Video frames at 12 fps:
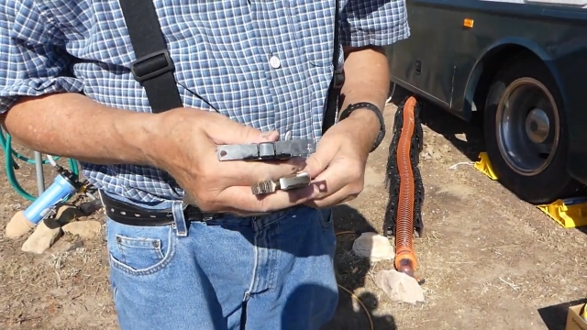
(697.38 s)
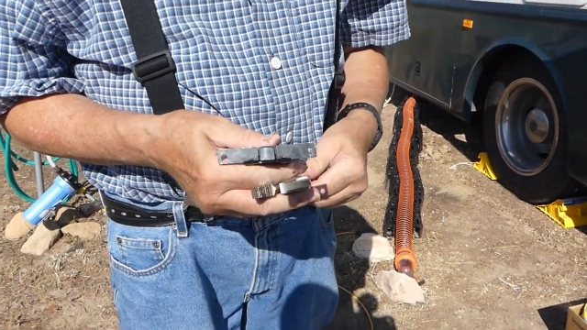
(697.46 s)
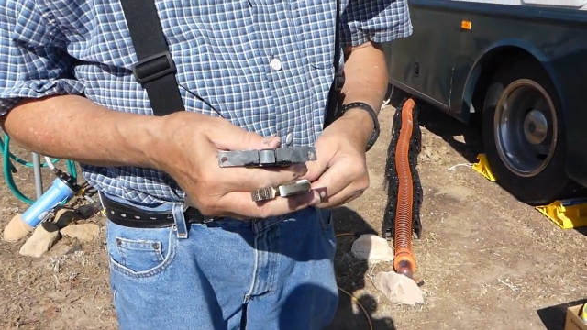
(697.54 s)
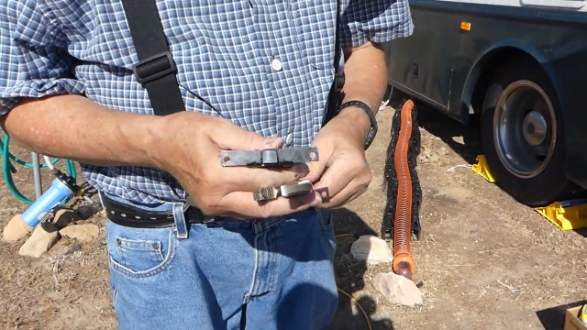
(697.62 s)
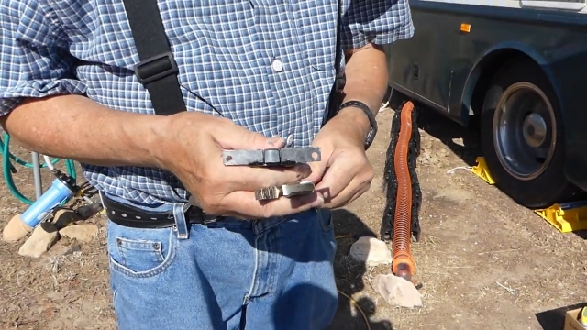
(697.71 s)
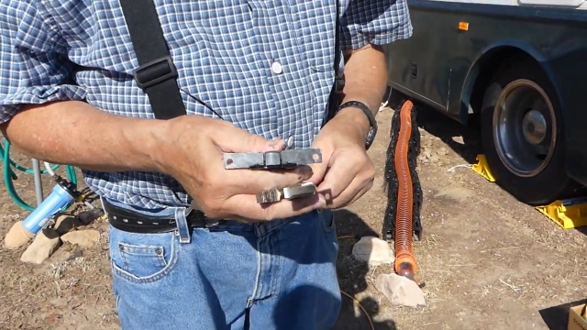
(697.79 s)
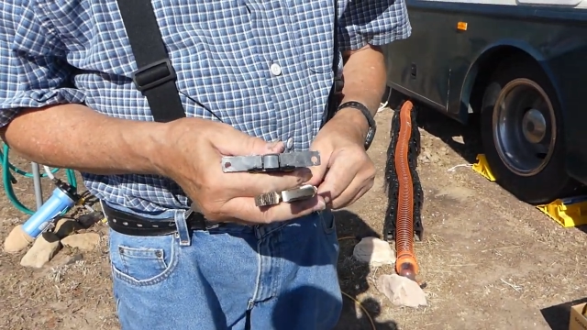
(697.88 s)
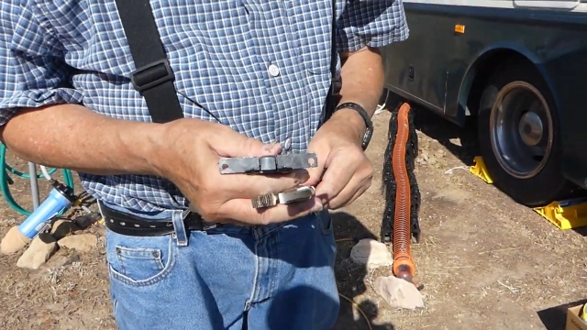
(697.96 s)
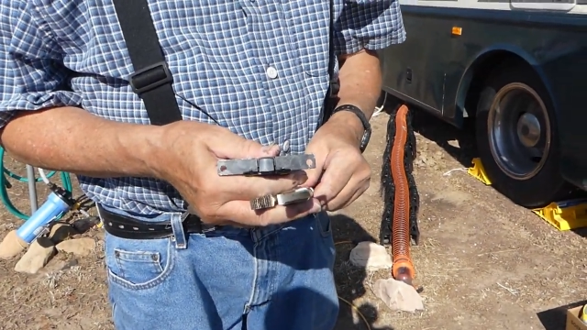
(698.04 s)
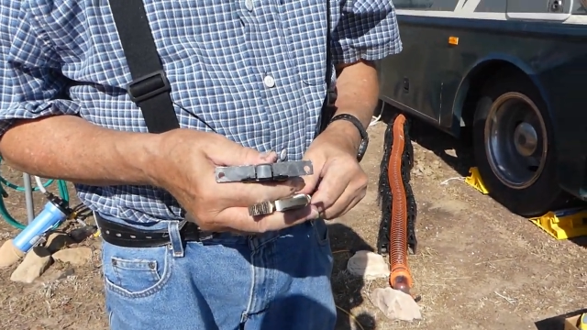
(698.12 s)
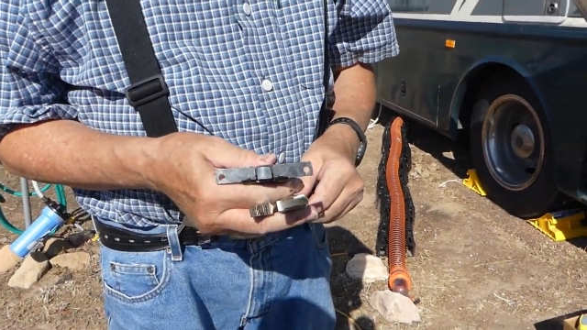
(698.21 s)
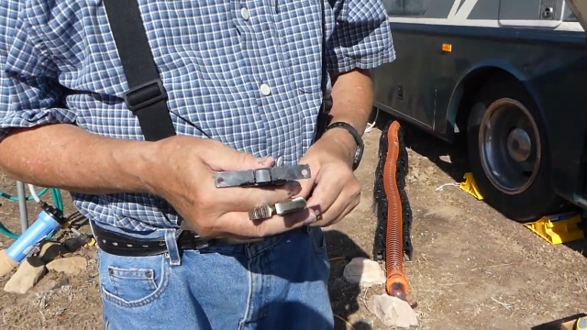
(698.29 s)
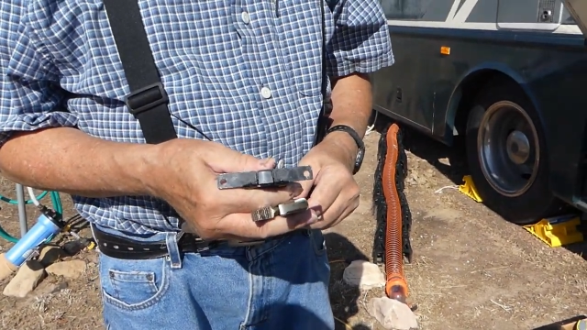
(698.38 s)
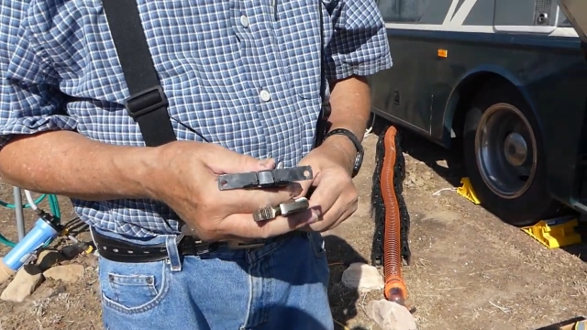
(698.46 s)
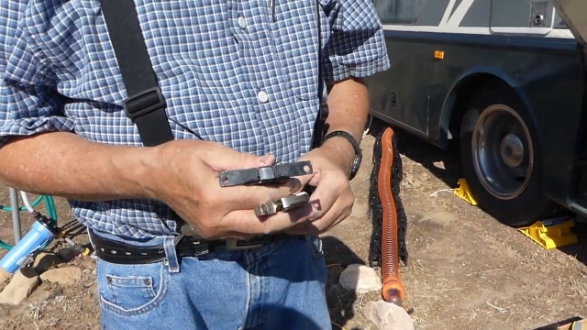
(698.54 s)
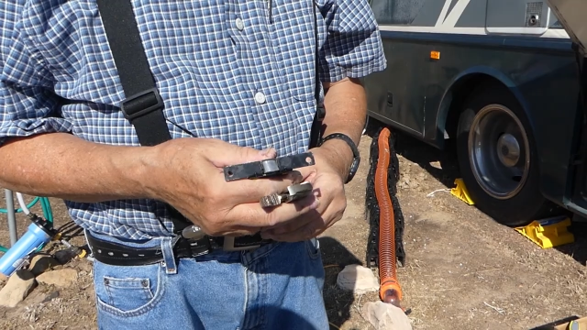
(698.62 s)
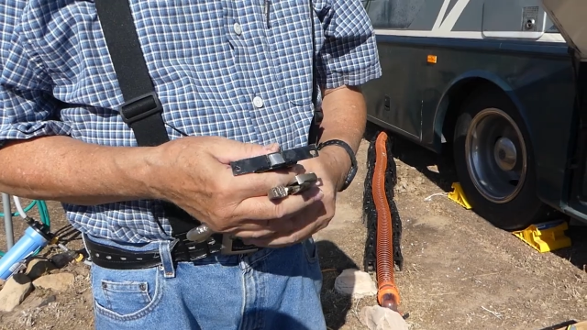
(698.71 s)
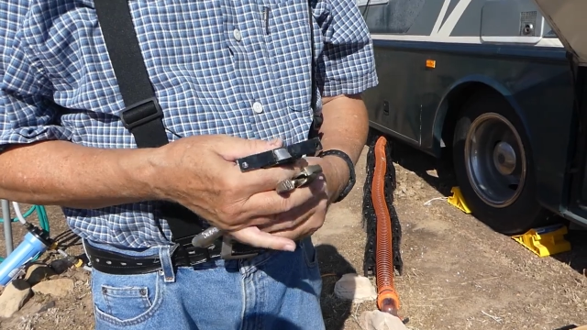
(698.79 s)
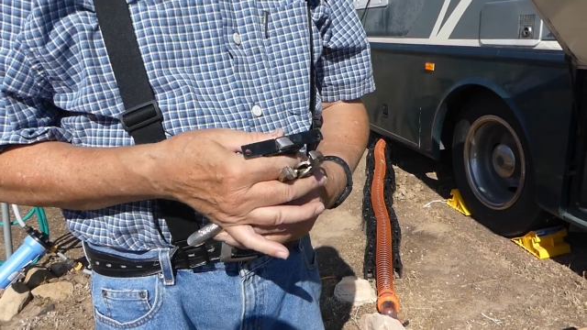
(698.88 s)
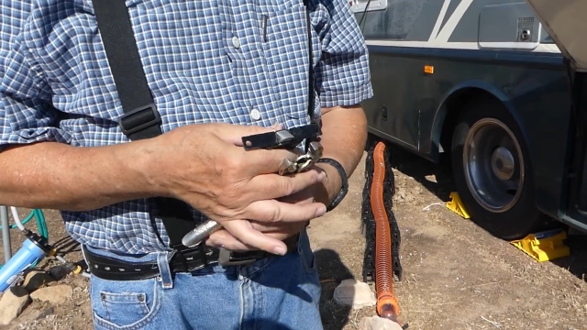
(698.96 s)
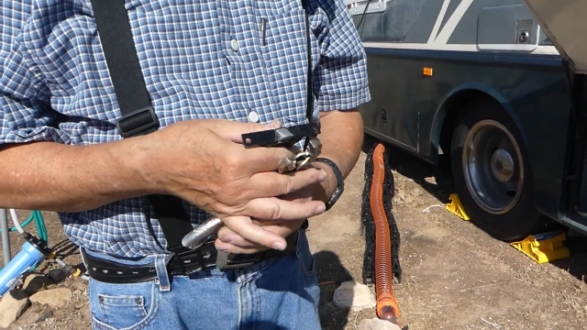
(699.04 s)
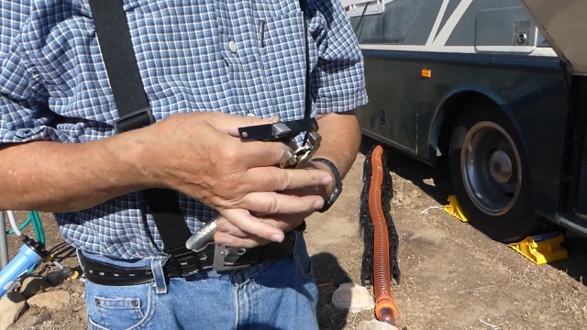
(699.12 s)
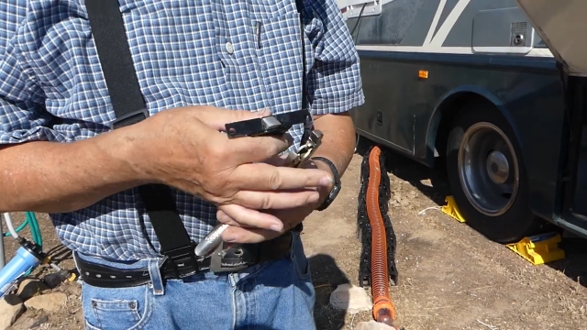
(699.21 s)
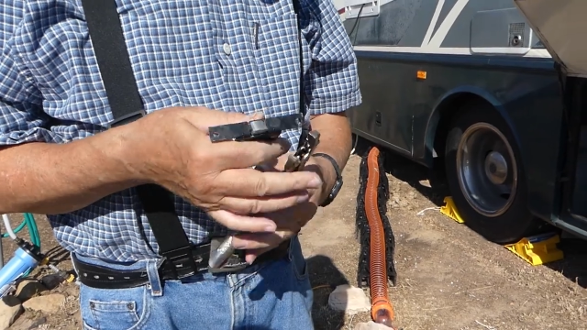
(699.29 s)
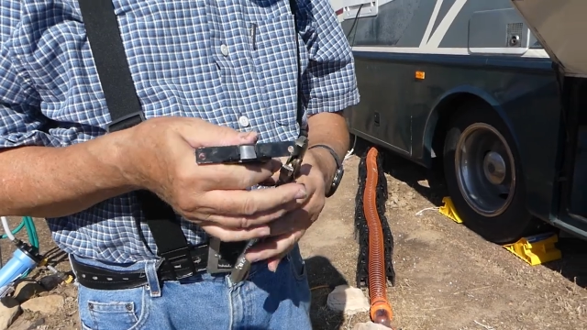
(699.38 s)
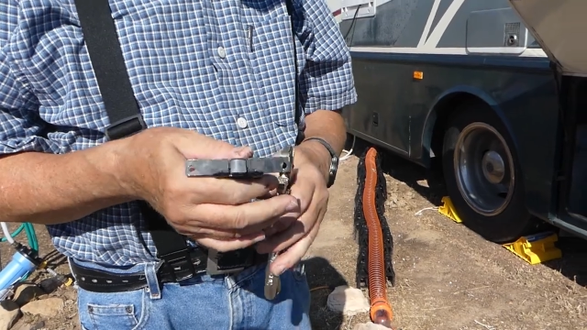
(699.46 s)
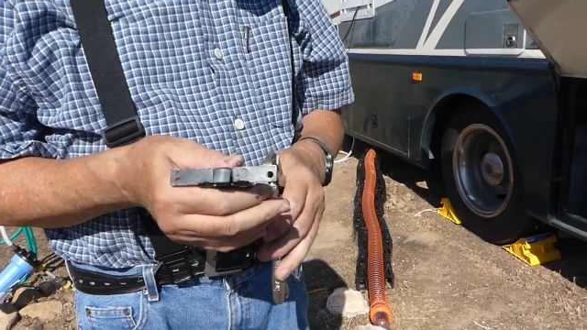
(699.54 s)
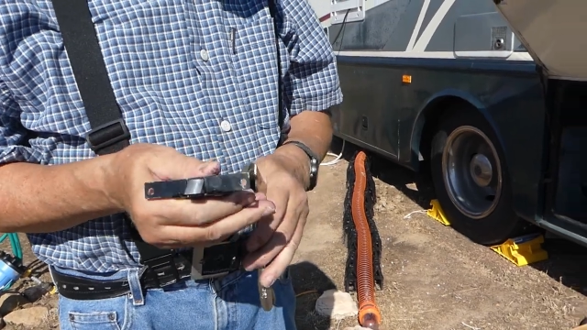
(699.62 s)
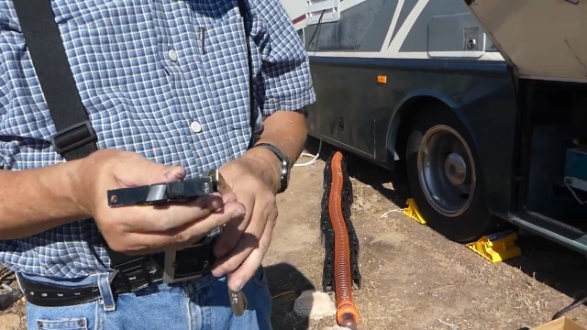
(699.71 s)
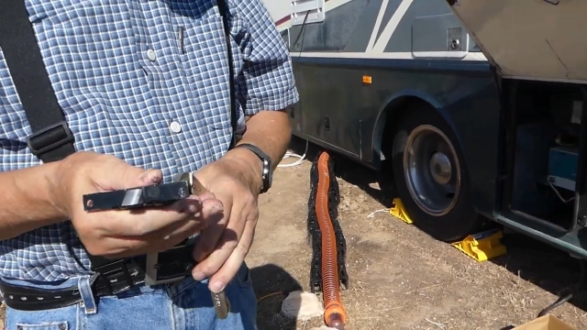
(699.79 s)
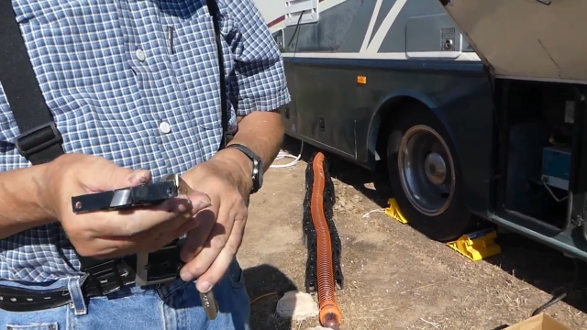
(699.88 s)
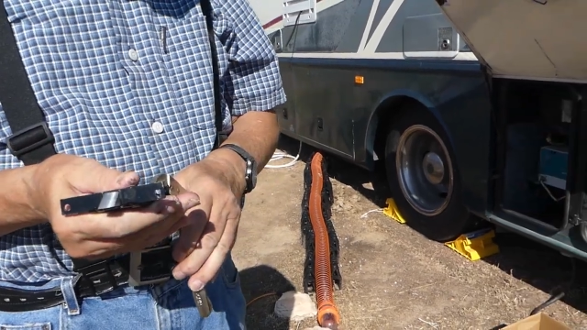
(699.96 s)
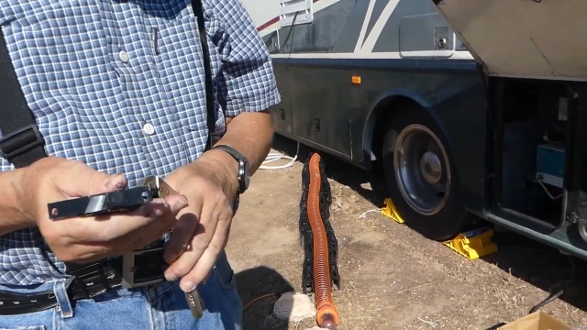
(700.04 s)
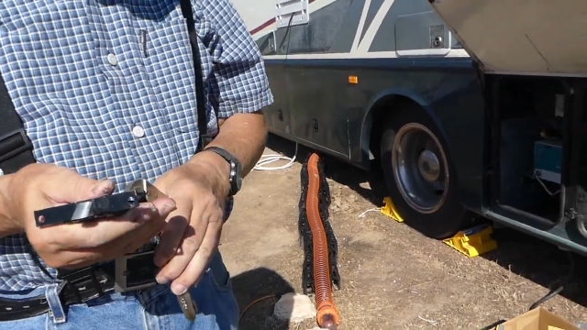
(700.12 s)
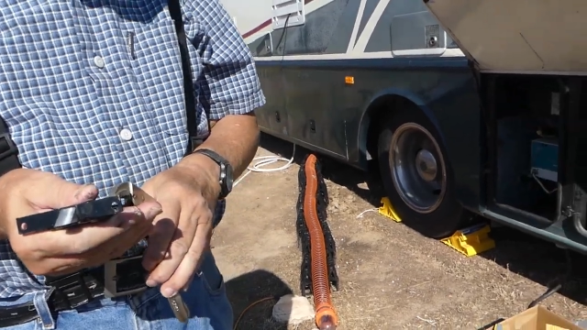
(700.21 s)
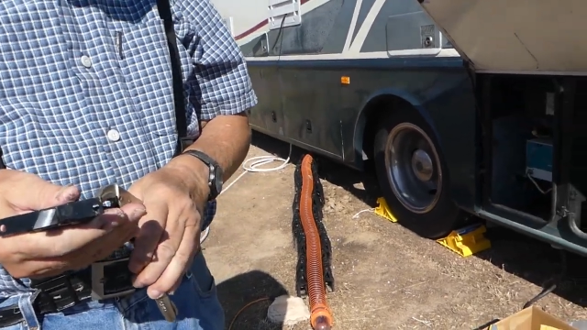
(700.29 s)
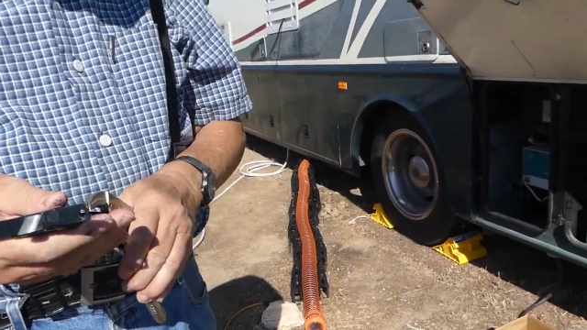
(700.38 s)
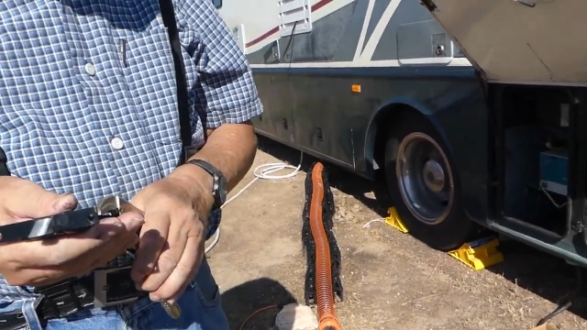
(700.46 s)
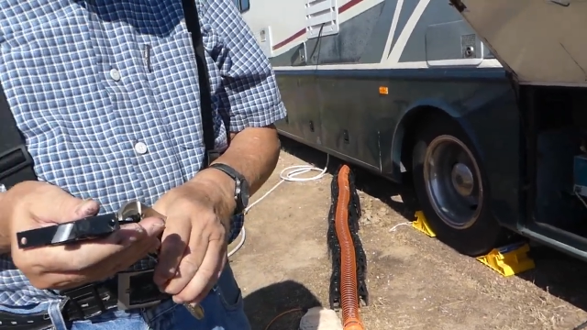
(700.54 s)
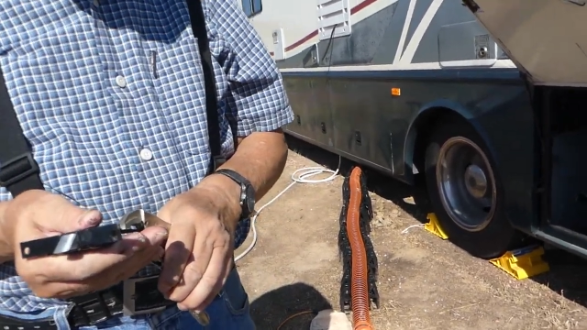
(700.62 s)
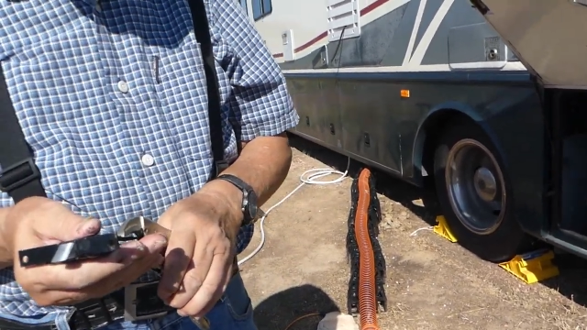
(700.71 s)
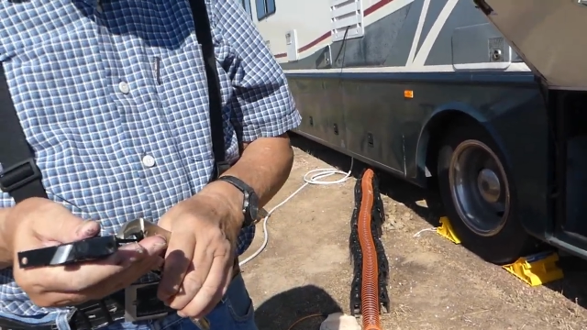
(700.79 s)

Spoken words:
Nobody's mouth can be seen.